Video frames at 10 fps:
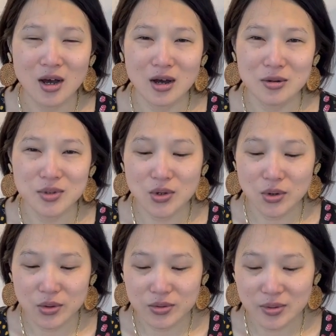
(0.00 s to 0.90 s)
Uh,
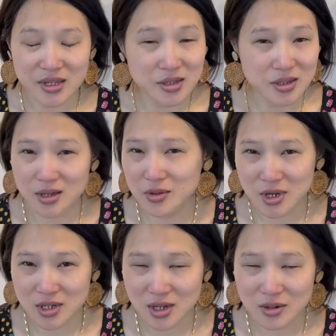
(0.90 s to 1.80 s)
so that's exactly what
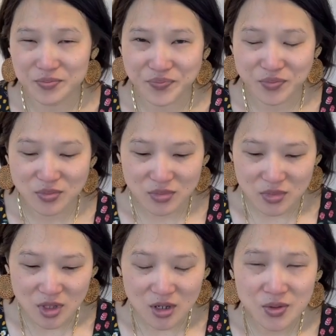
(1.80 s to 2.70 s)
I did.
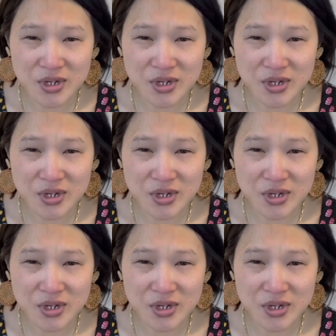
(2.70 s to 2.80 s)
So I